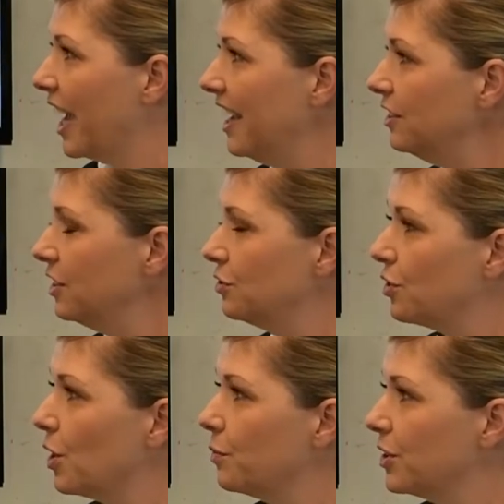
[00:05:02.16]

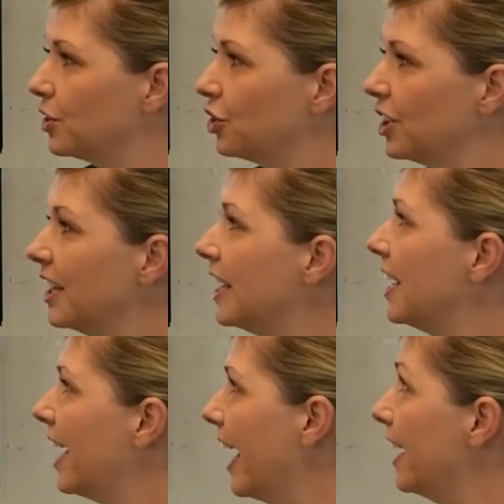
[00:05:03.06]
18-row version,
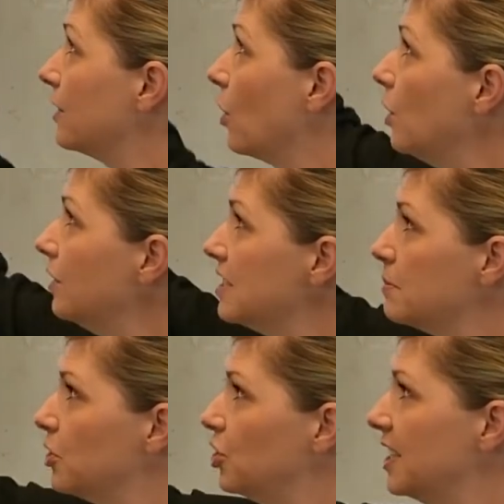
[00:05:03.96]
and all these
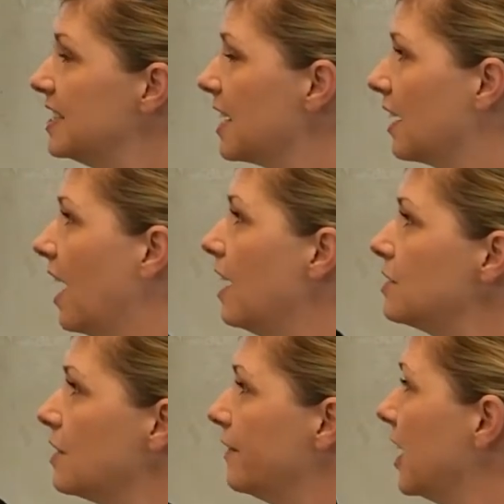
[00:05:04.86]
machines are
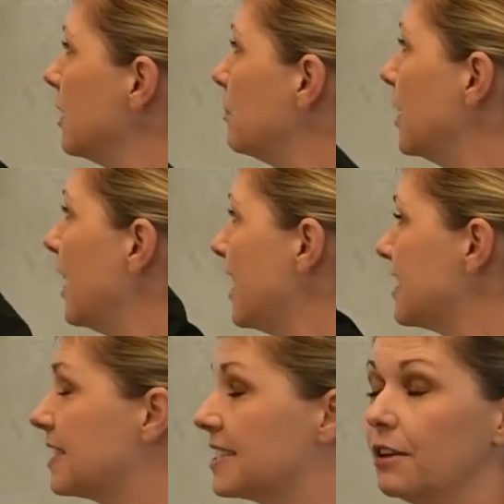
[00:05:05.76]
also available
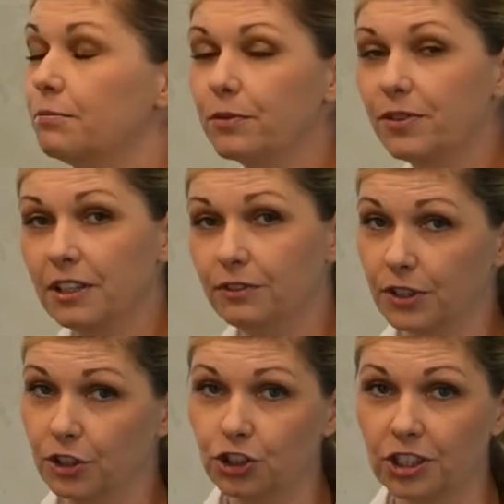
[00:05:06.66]
as a self-propelled
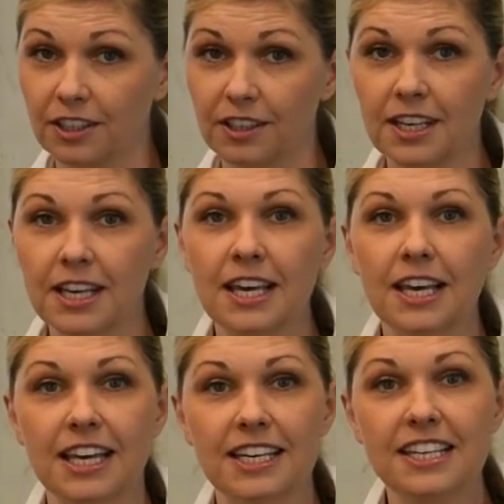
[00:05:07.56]
version.
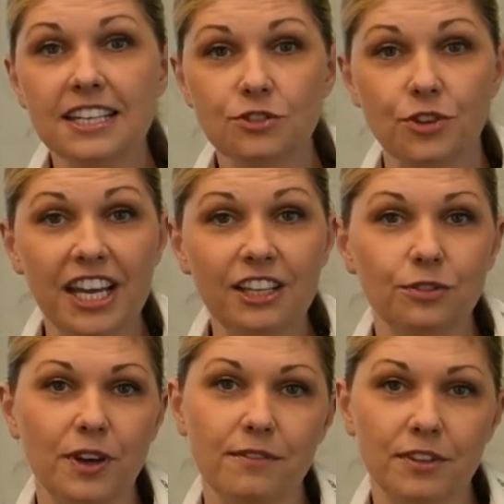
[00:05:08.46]
In this range
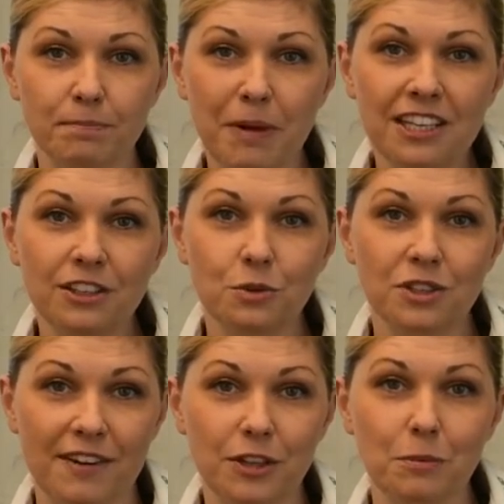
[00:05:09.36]
we have many new
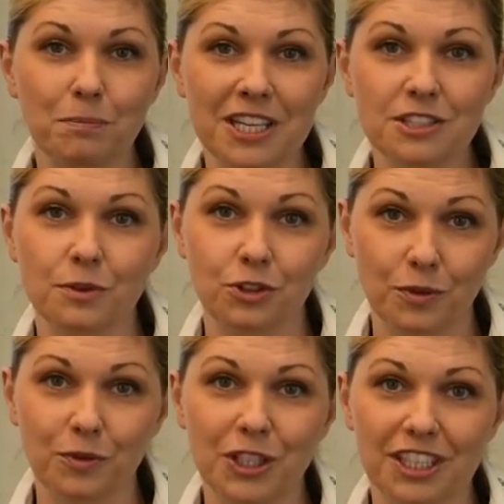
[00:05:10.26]
developments which we
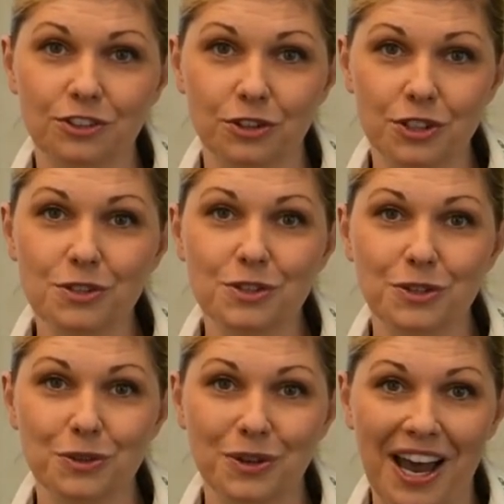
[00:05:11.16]
will introduce to
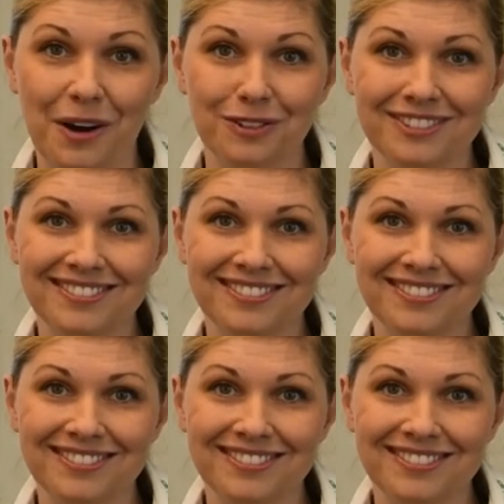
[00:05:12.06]
you now.